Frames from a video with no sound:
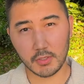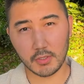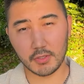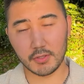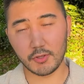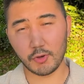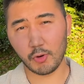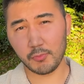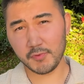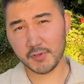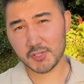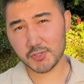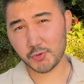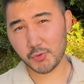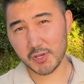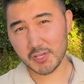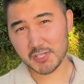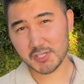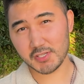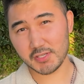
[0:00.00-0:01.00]
The obvious
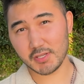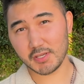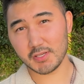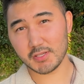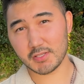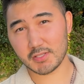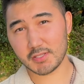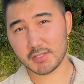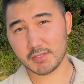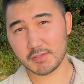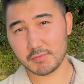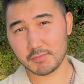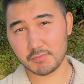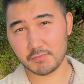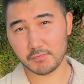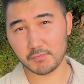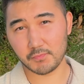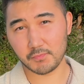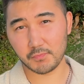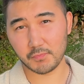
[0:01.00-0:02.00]
question is,
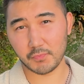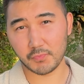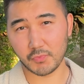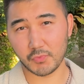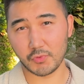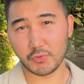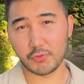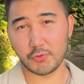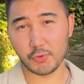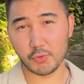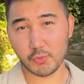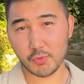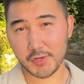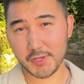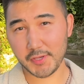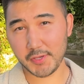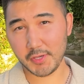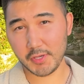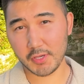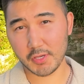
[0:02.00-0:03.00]
do
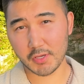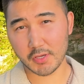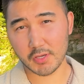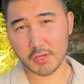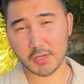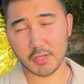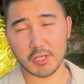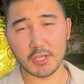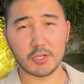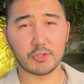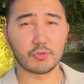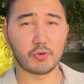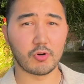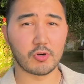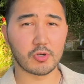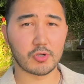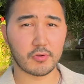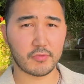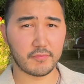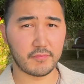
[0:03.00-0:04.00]
we
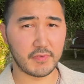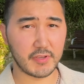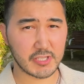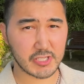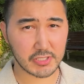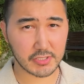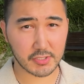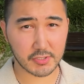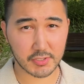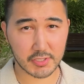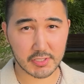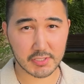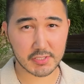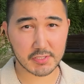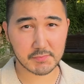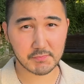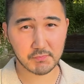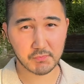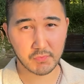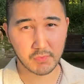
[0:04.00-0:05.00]
ignore
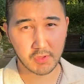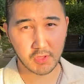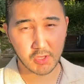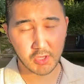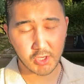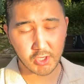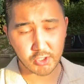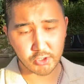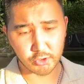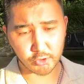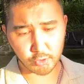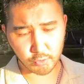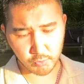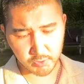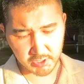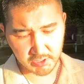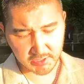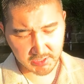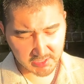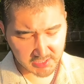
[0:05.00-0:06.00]
visionaries? Do
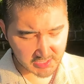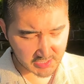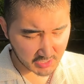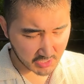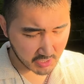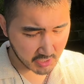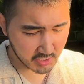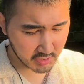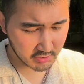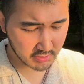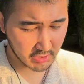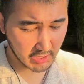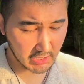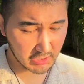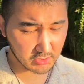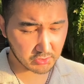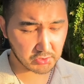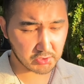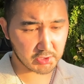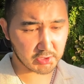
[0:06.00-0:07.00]
we design
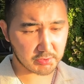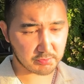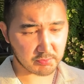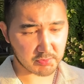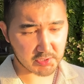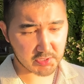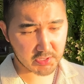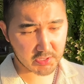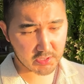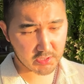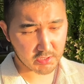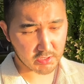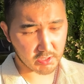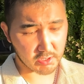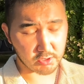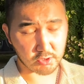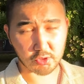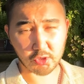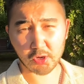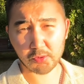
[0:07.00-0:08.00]
algorithms
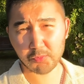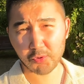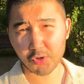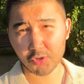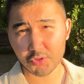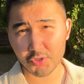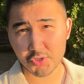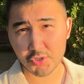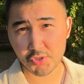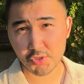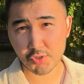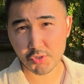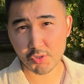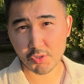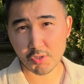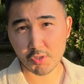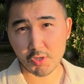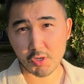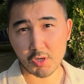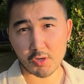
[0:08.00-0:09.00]
and robots
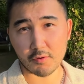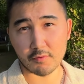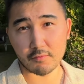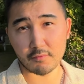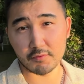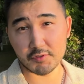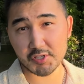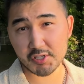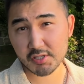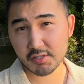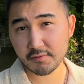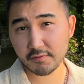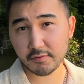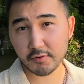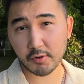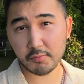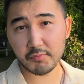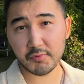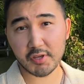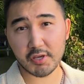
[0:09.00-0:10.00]
just
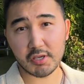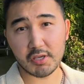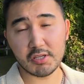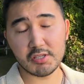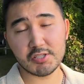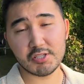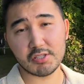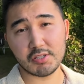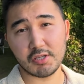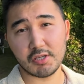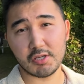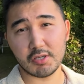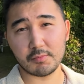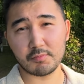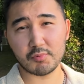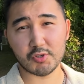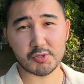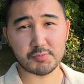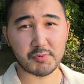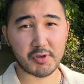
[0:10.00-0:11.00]
from the engineering
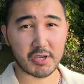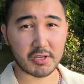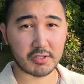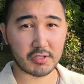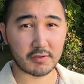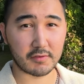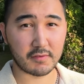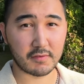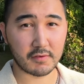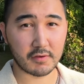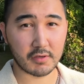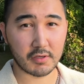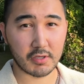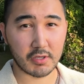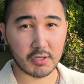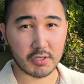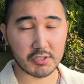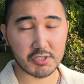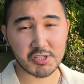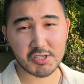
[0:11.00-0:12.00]
perspective,
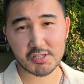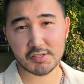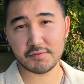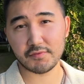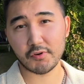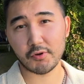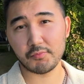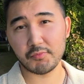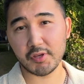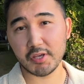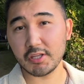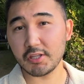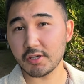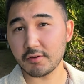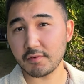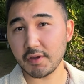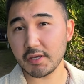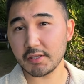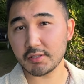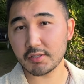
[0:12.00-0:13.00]
just from the
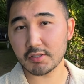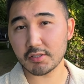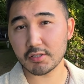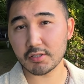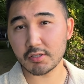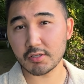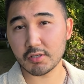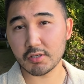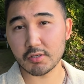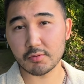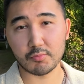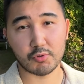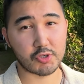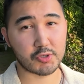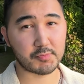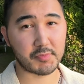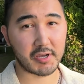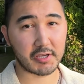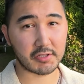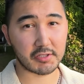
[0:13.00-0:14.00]
innovator
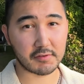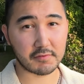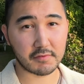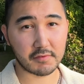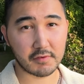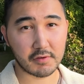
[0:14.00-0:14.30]
perspective?